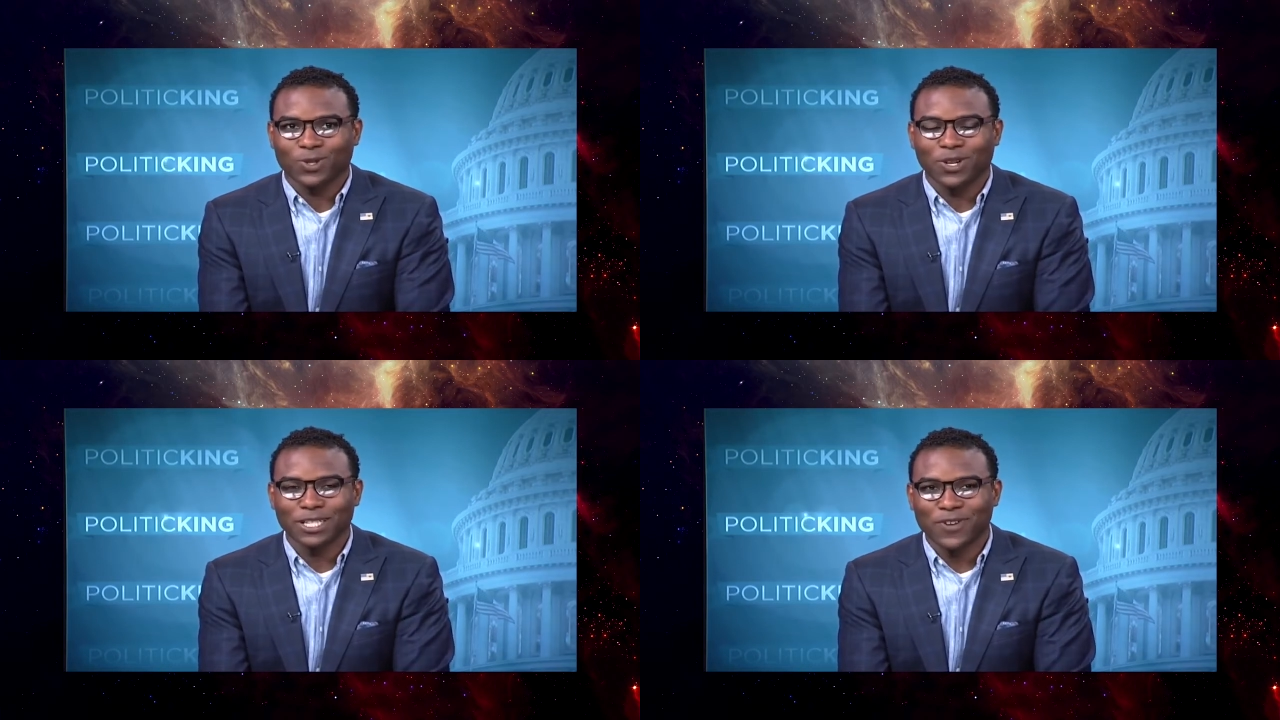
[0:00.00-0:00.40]

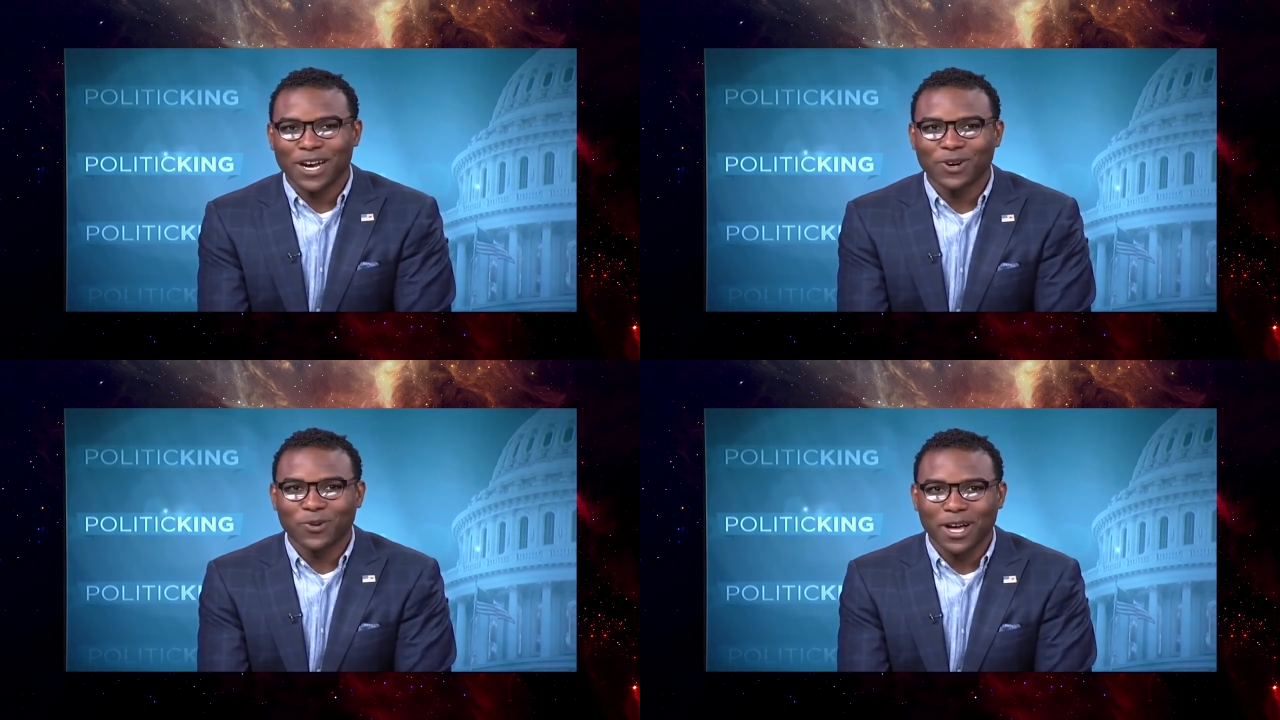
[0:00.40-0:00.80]
or let's
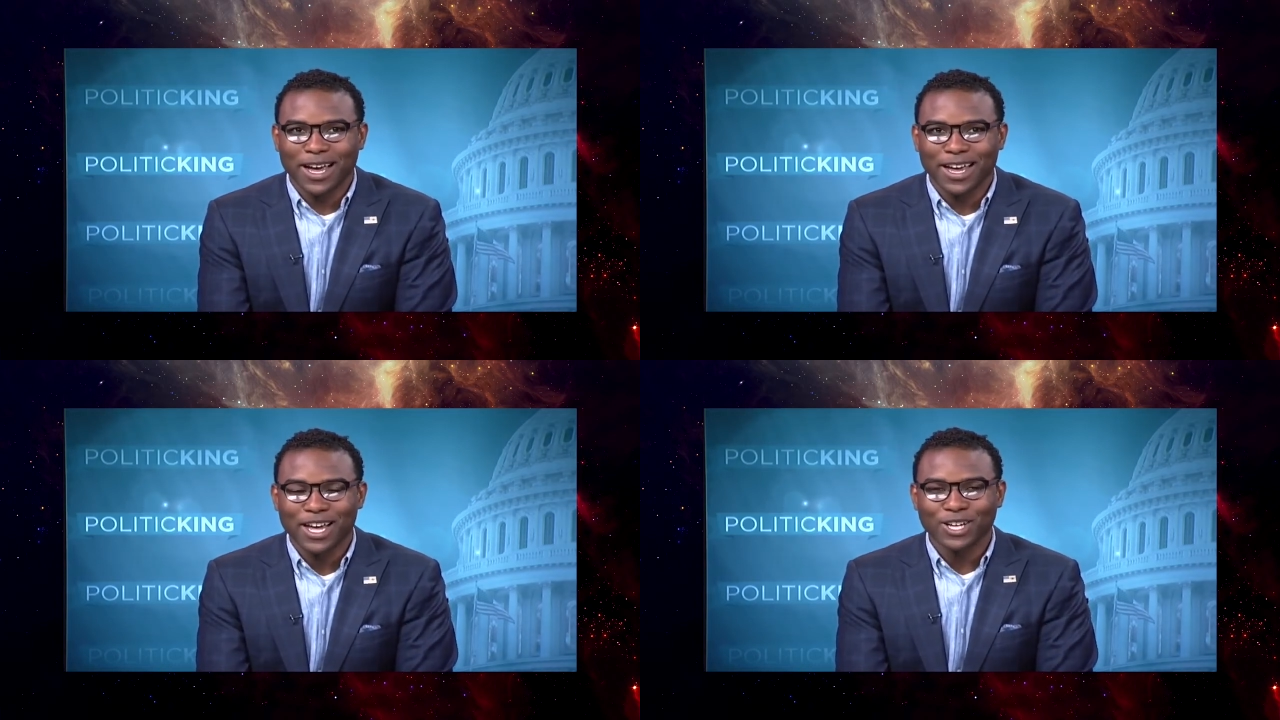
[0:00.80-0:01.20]
find a
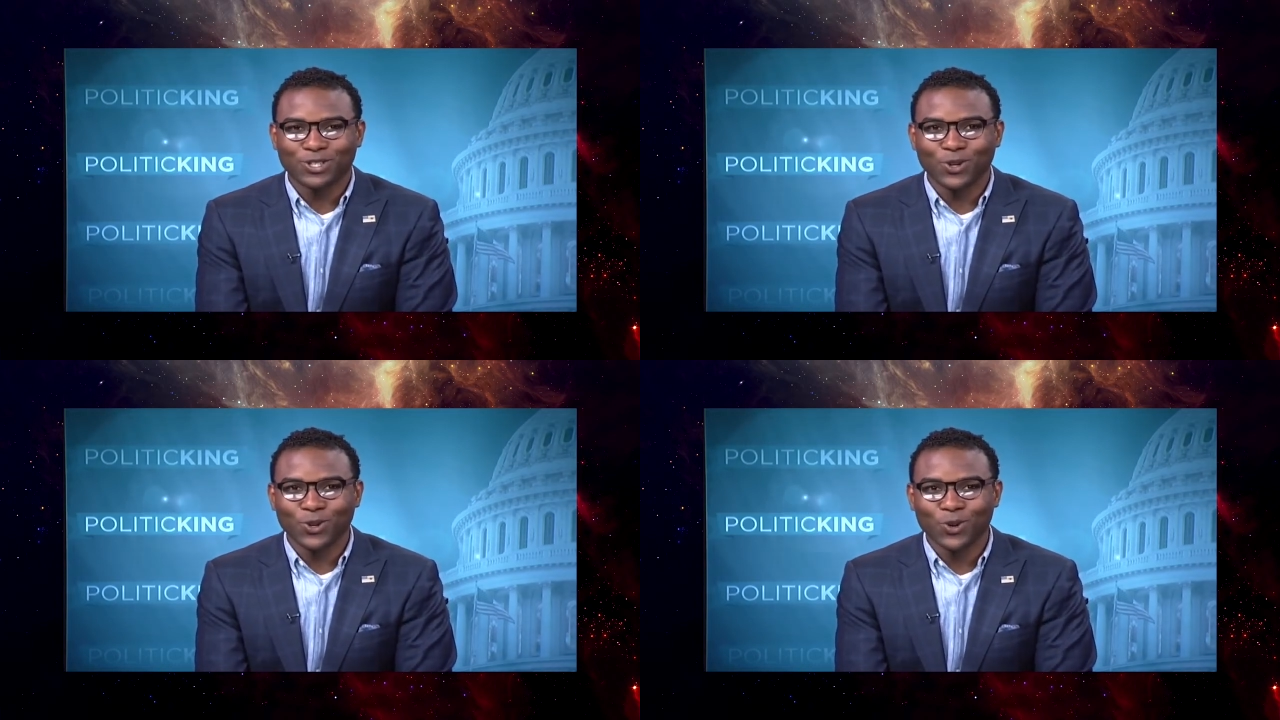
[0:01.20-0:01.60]
way
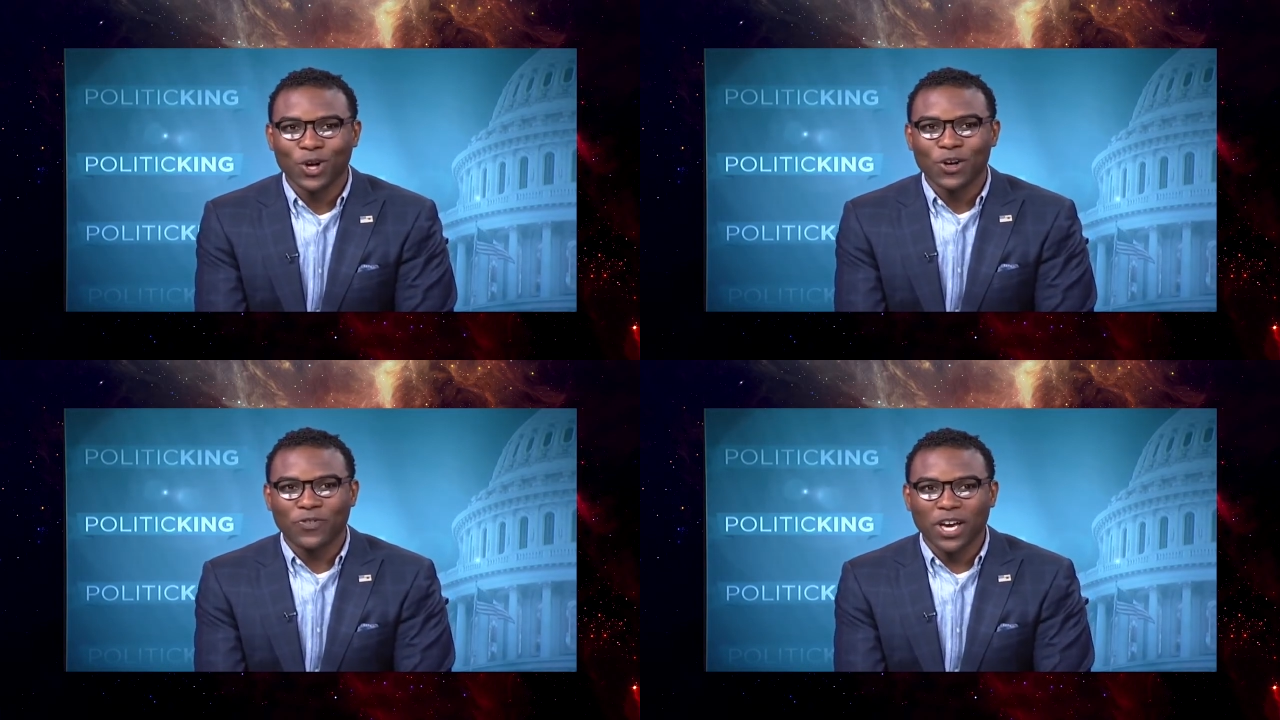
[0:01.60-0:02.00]
to
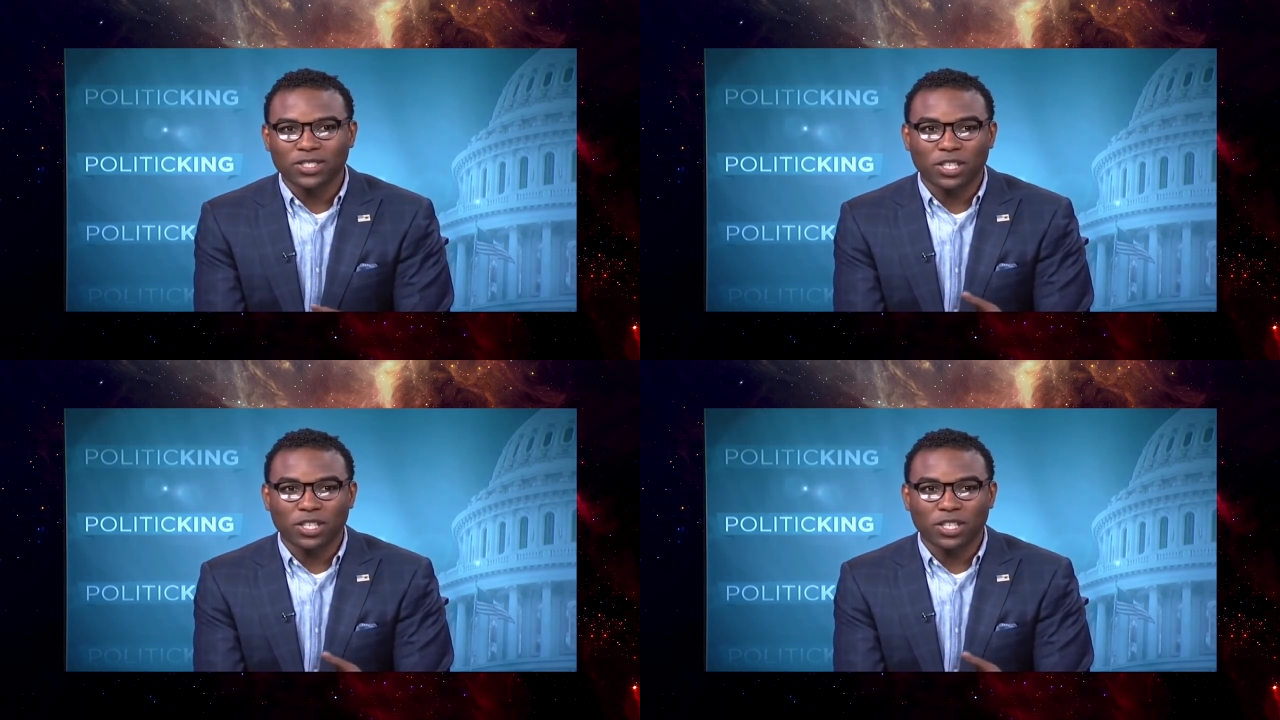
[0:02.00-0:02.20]
fix,